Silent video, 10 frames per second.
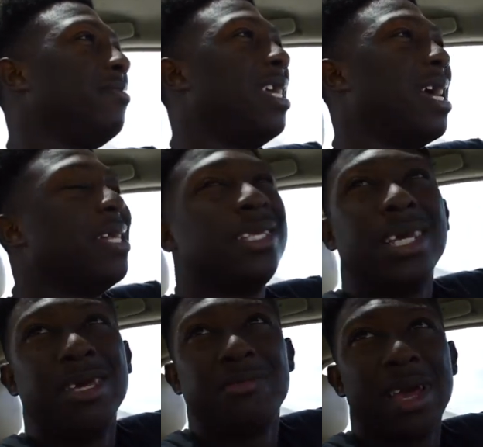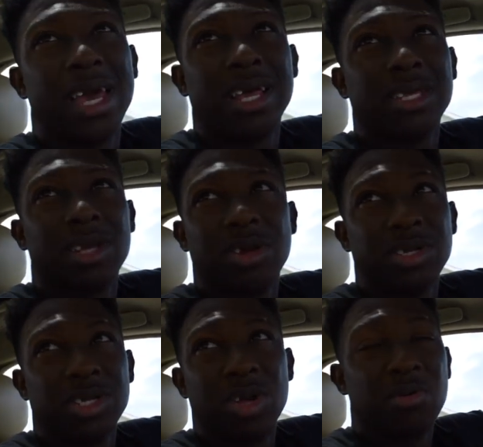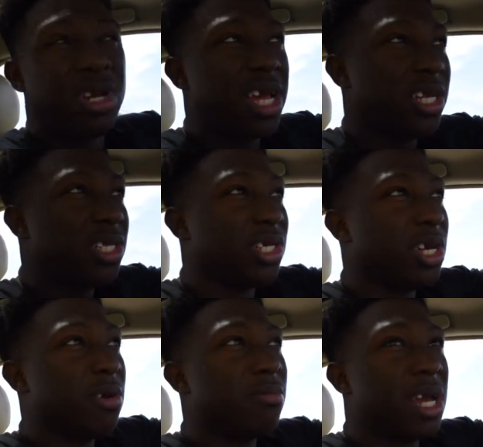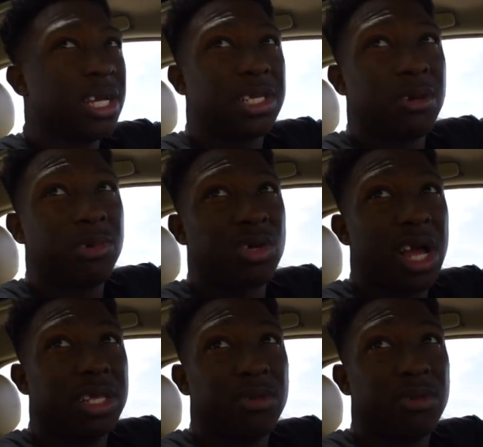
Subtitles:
yeah, that's it, man. So, just normal day at the gym. Like I said, we trying